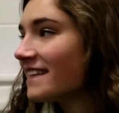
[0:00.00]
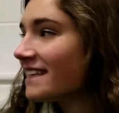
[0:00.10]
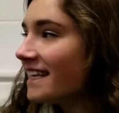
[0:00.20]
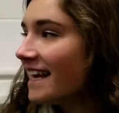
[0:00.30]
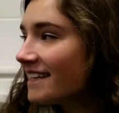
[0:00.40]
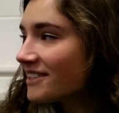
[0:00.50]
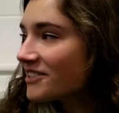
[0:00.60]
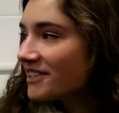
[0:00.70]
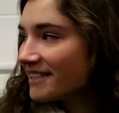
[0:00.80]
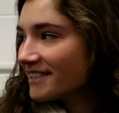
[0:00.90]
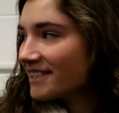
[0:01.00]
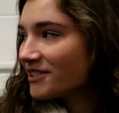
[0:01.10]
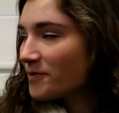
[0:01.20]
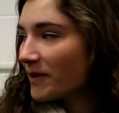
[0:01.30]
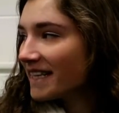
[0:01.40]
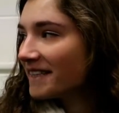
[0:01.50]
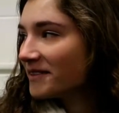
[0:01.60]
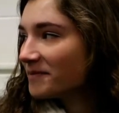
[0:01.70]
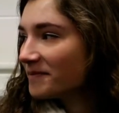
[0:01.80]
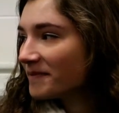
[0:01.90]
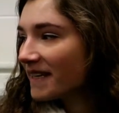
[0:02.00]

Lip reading: Yeah, sure. Did you bring him?